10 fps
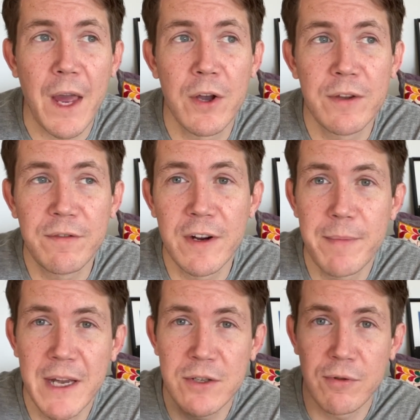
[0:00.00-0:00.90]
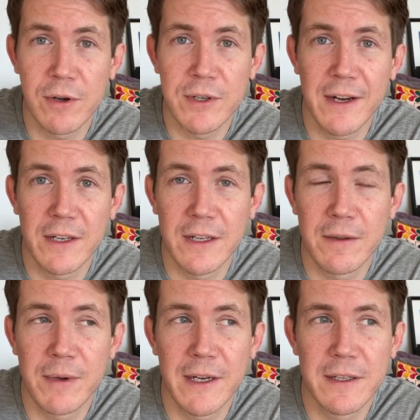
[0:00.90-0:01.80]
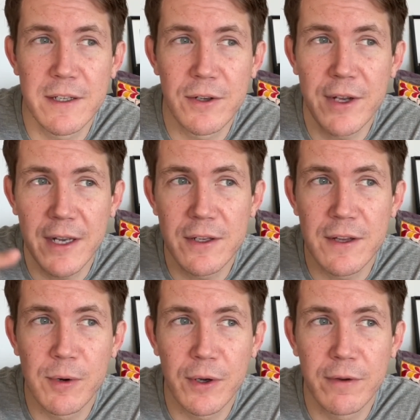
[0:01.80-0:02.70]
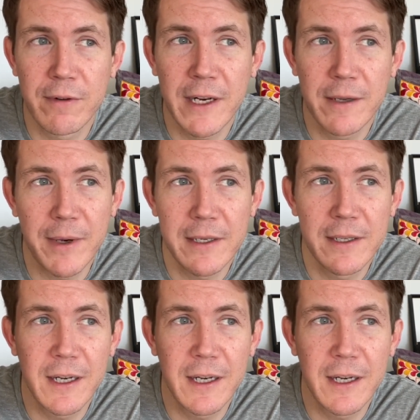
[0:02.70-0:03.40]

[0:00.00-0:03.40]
On the front page, scroll down a little bit until you get to the book your reading button.